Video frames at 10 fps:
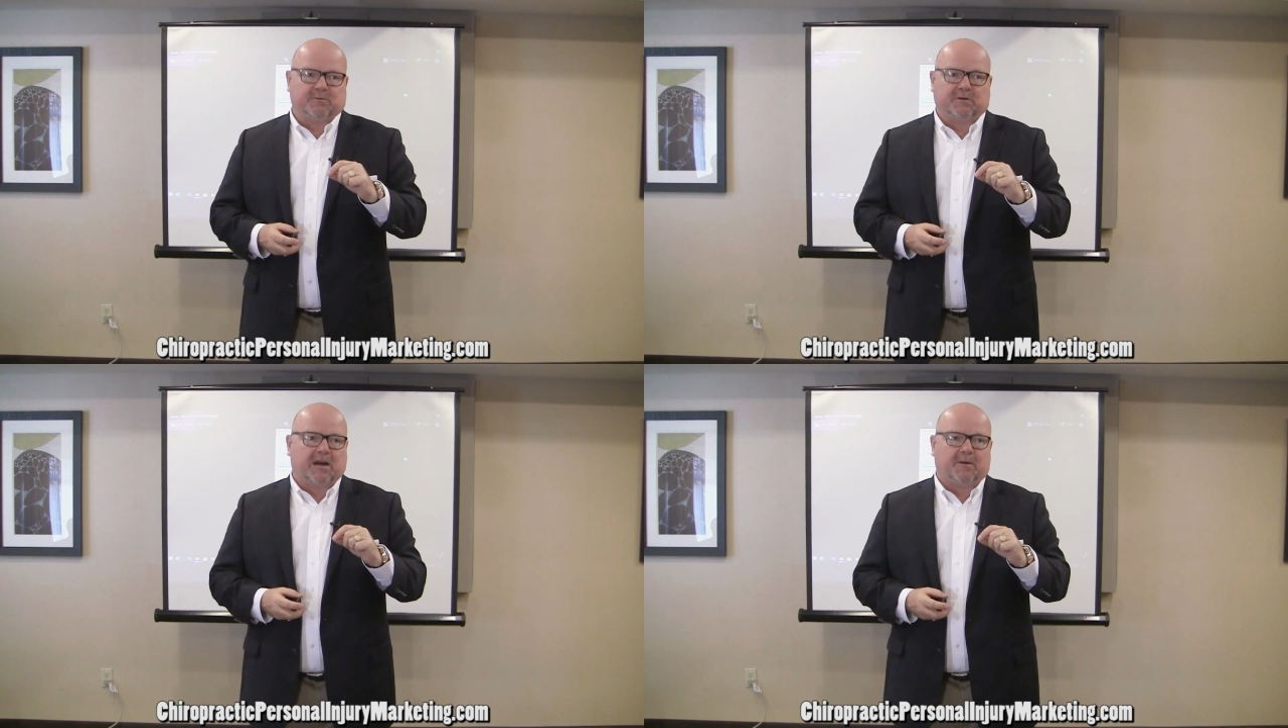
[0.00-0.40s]

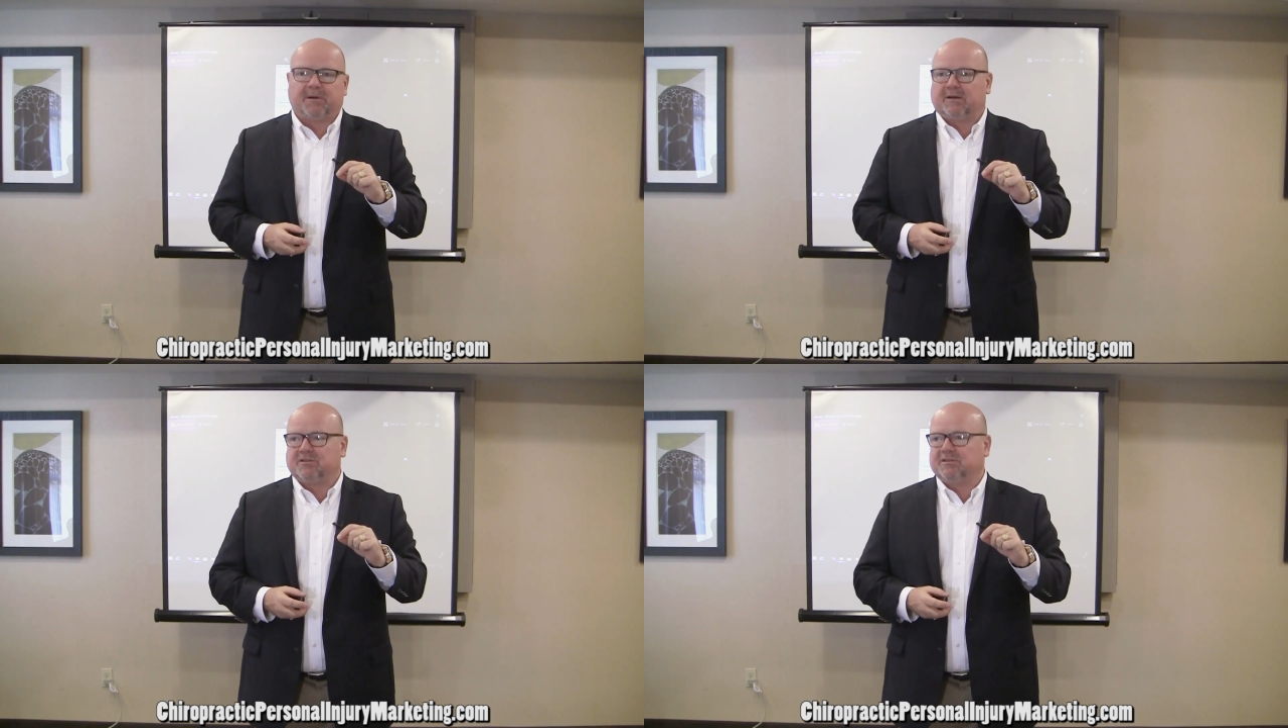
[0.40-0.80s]
What do
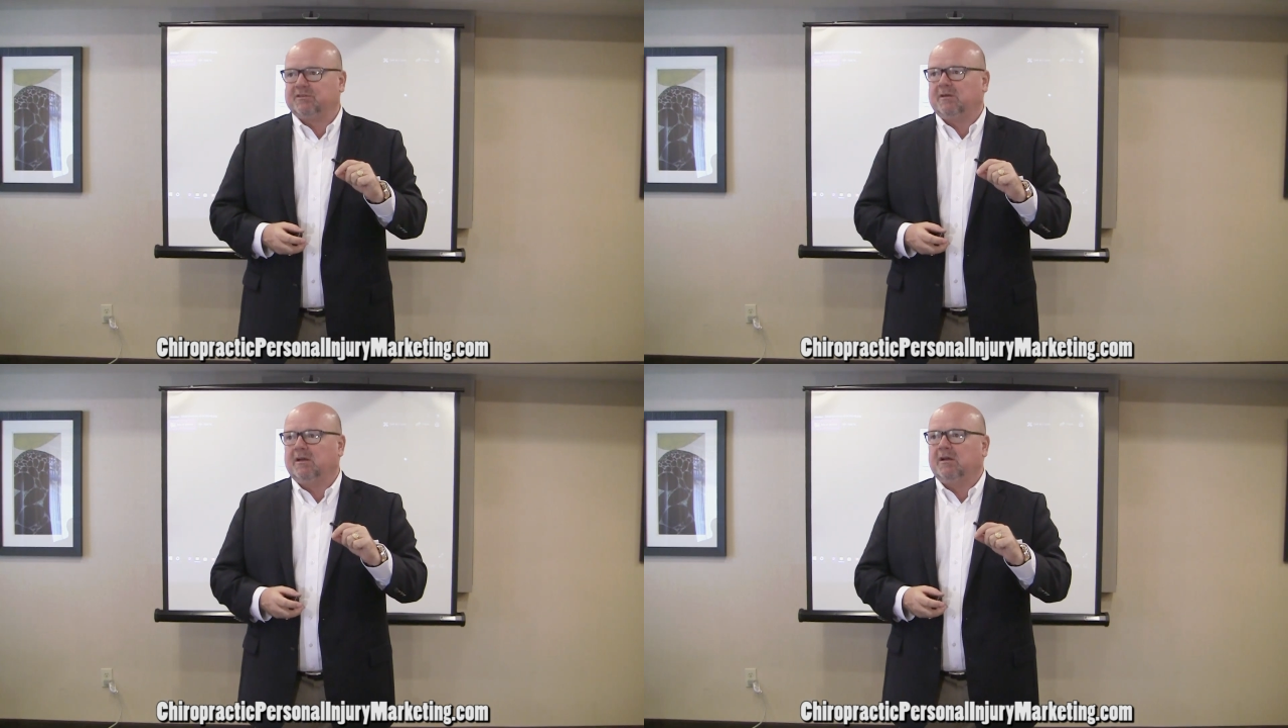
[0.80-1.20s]
chiropractors do?
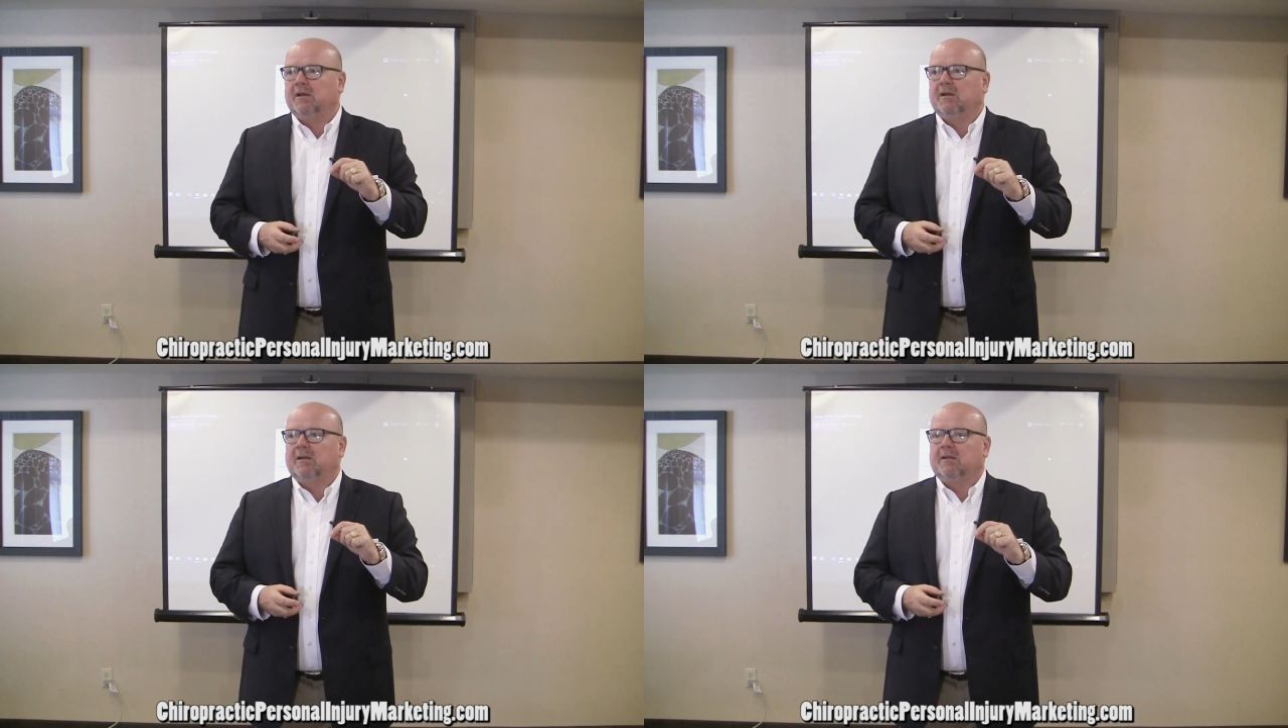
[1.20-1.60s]

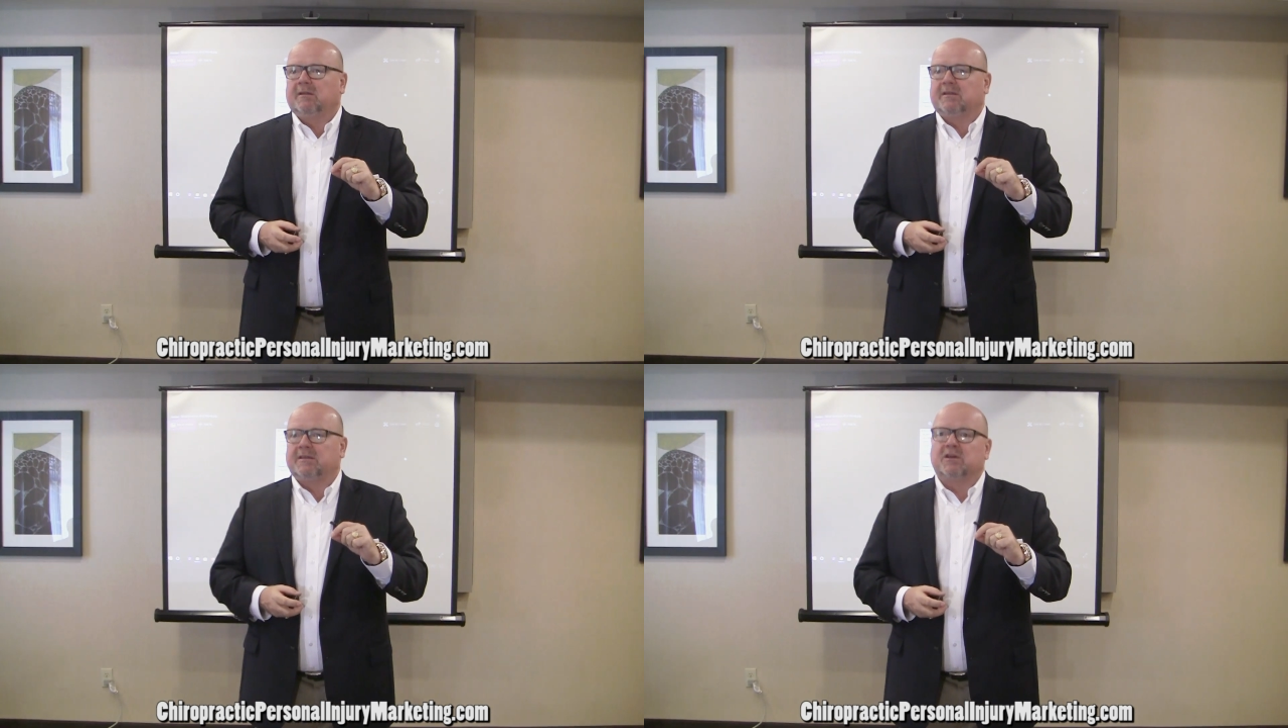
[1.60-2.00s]

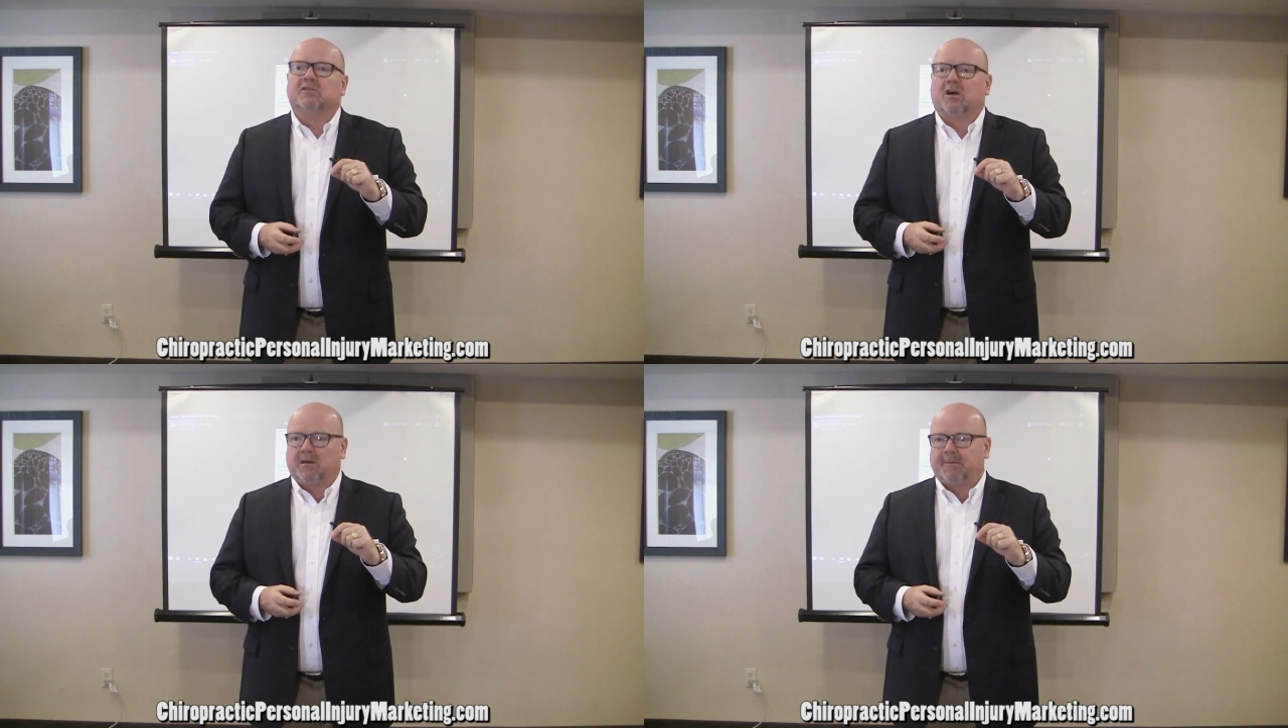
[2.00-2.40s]
They start
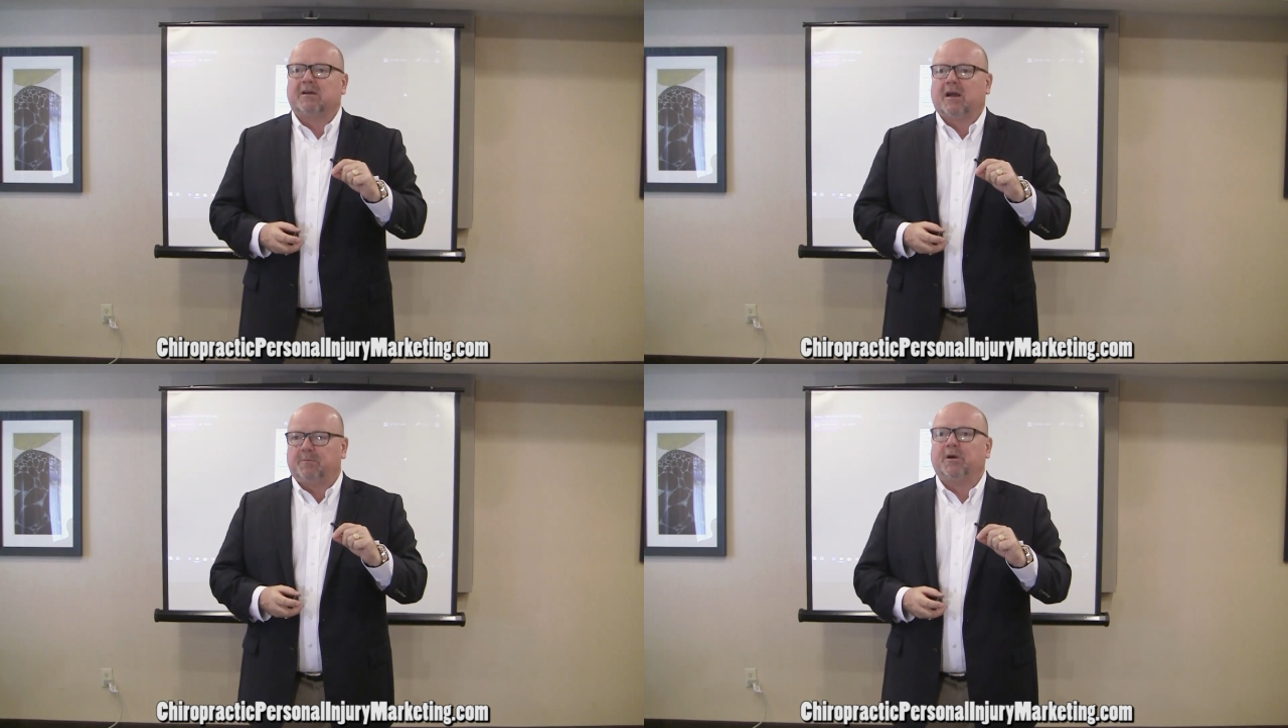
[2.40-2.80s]
talking
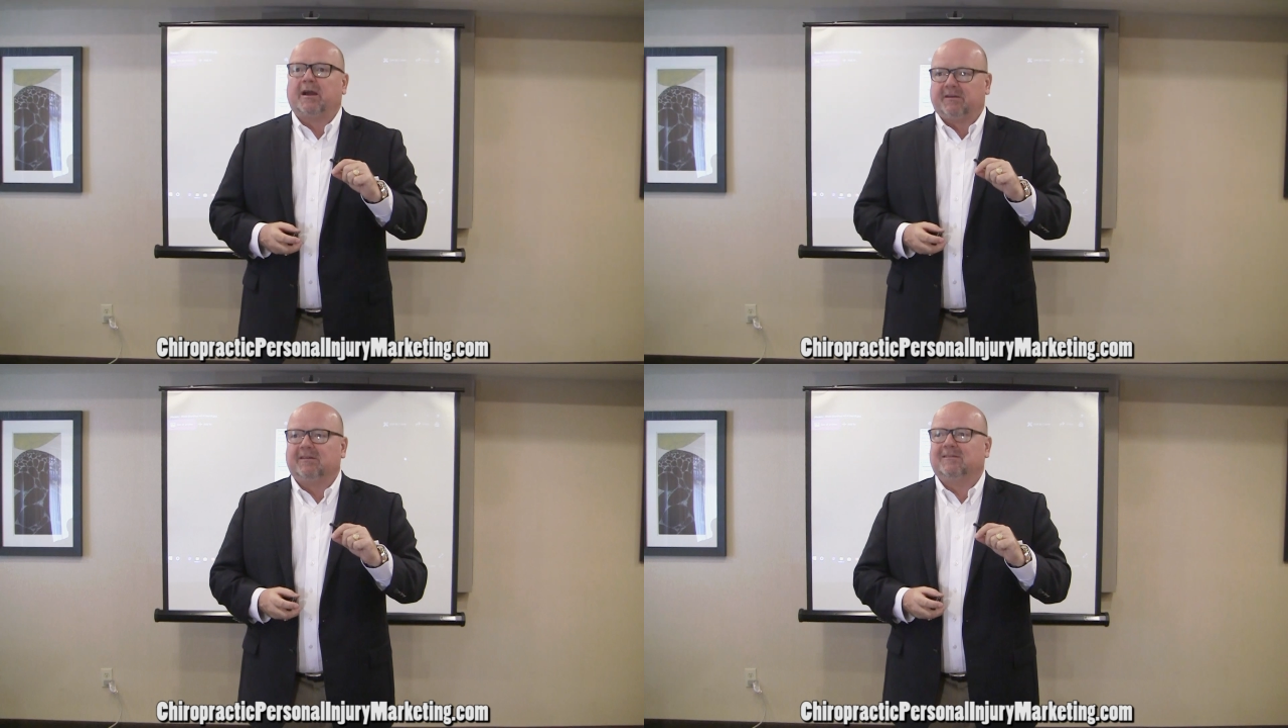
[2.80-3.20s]
about chiropractic.